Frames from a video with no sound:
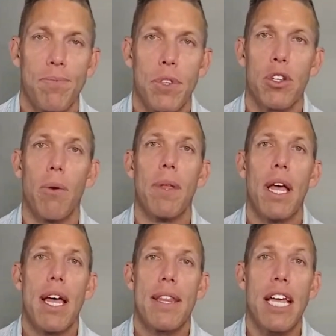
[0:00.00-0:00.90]
So
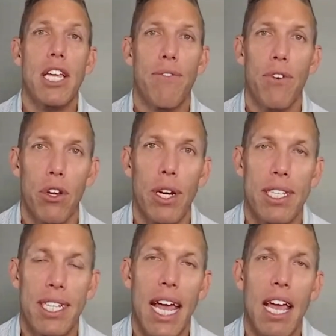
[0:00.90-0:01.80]
thank you for learning
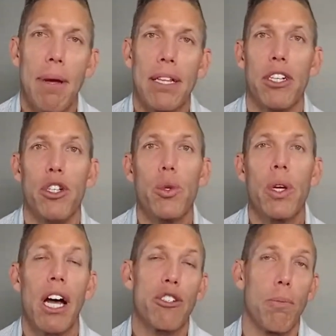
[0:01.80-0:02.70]
today about the new
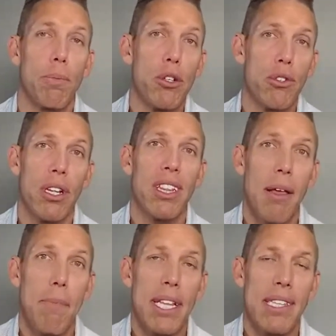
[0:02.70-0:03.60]
contribution
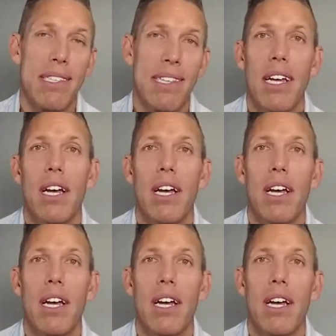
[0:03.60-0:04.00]
limits